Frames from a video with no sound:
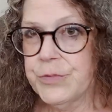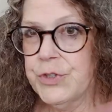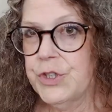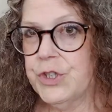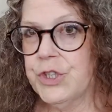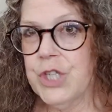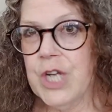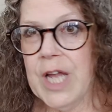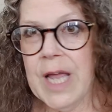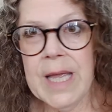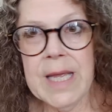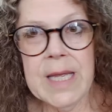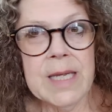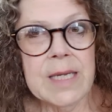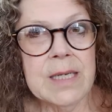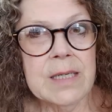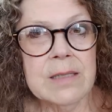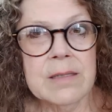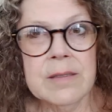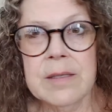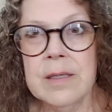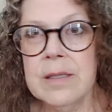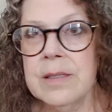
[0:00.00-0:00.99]

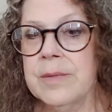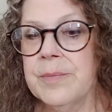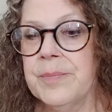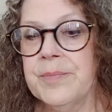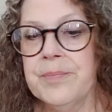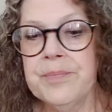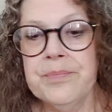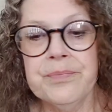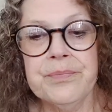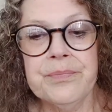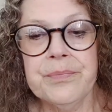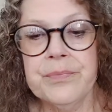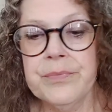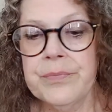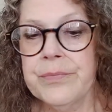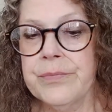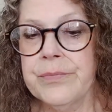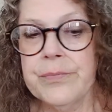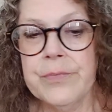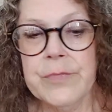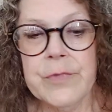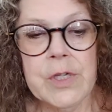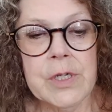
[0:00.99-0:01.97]
chain,
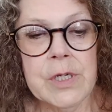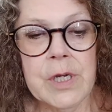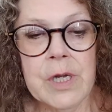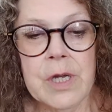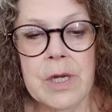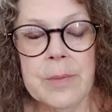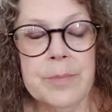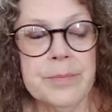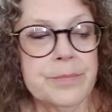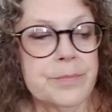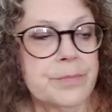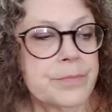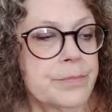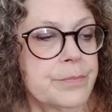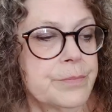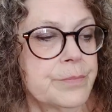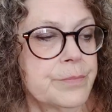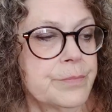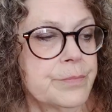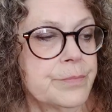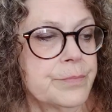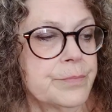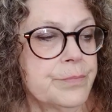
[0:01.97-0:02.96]
uh,
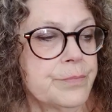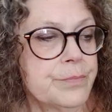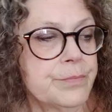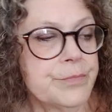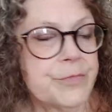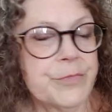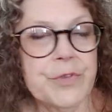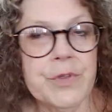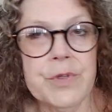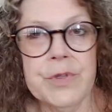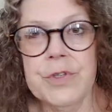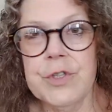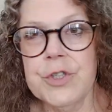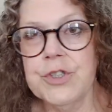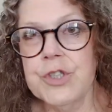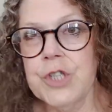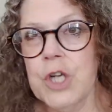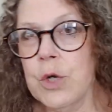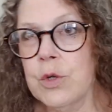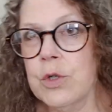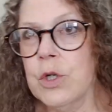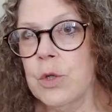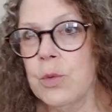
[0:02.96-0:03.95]
the
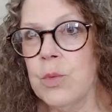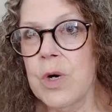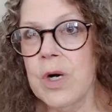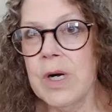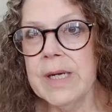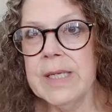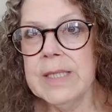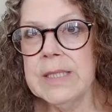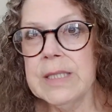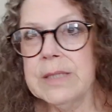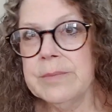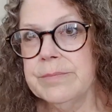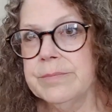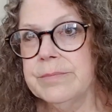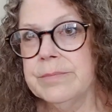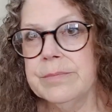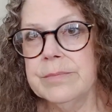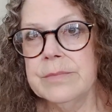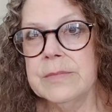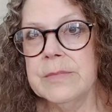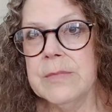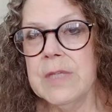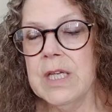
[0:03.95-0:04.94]
choker wire,
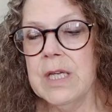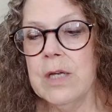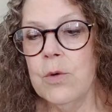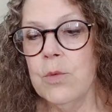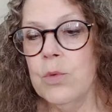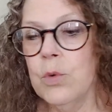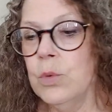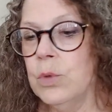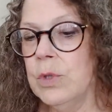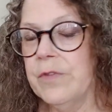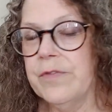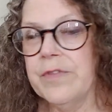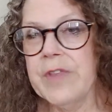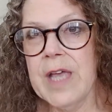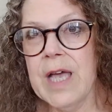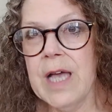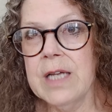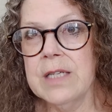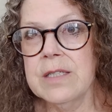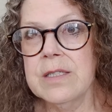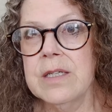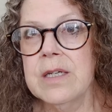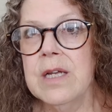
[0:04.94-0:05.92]
all of
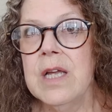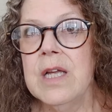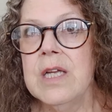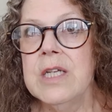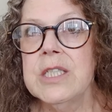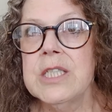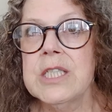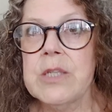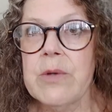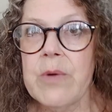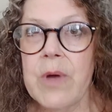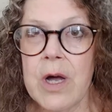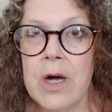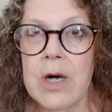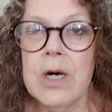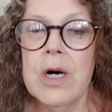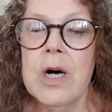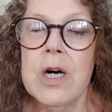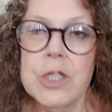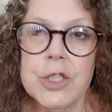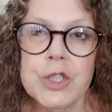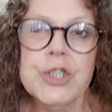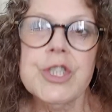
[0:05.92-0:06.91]
that. So
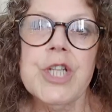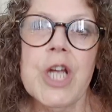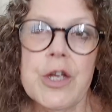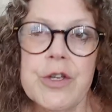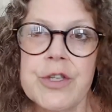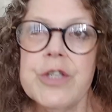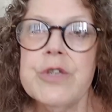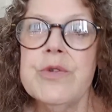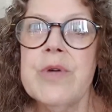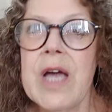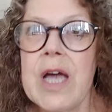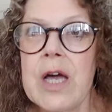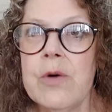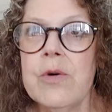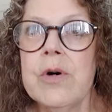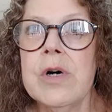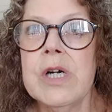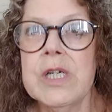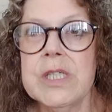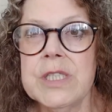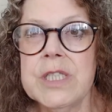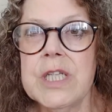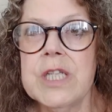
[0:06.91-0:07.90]
I'll show you how
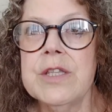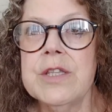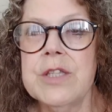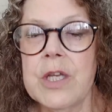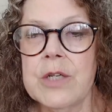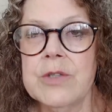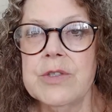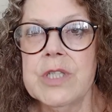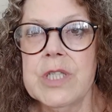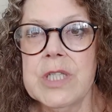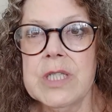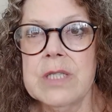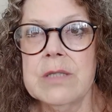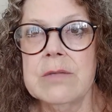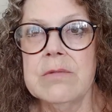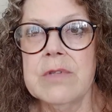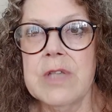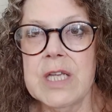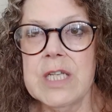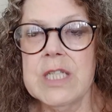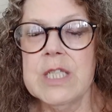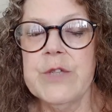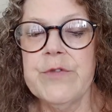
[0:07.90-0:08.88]
I did those
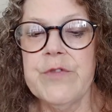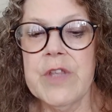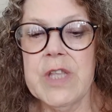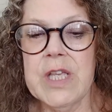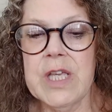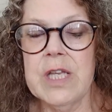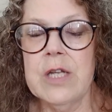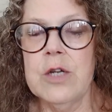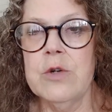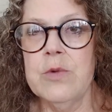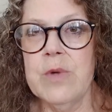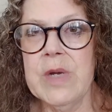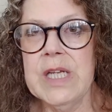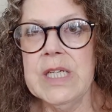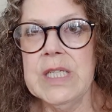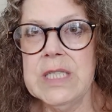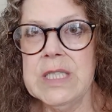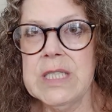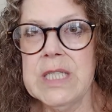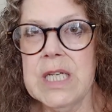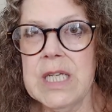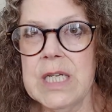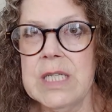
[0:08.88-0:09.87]
things for the
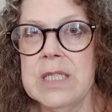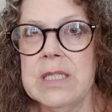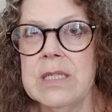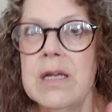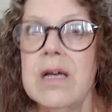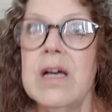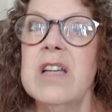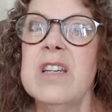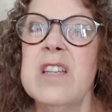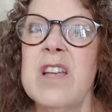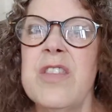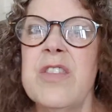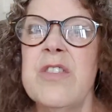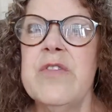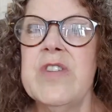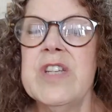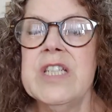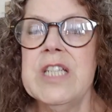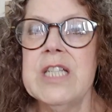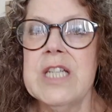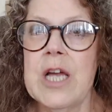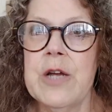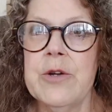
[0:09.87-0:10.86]
earrings in another
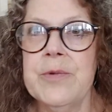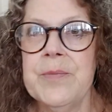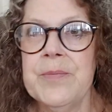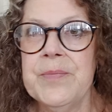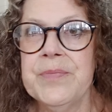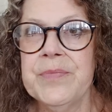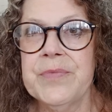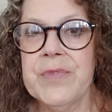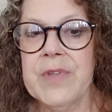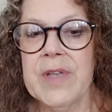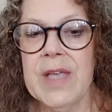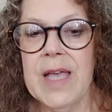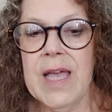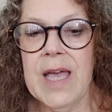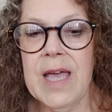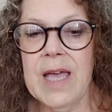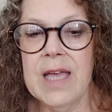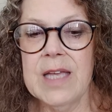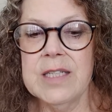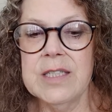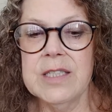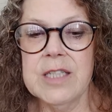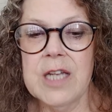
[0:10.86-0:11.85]
video.
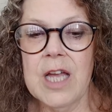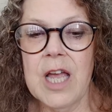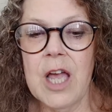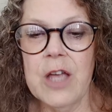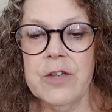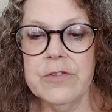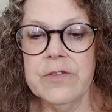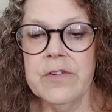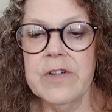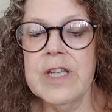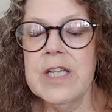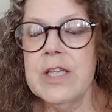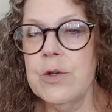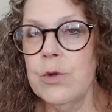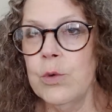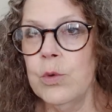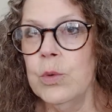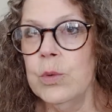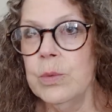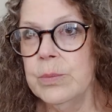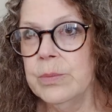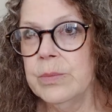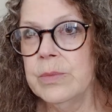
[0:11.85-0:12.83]
And hopefully
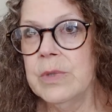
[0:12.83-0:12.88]
you'll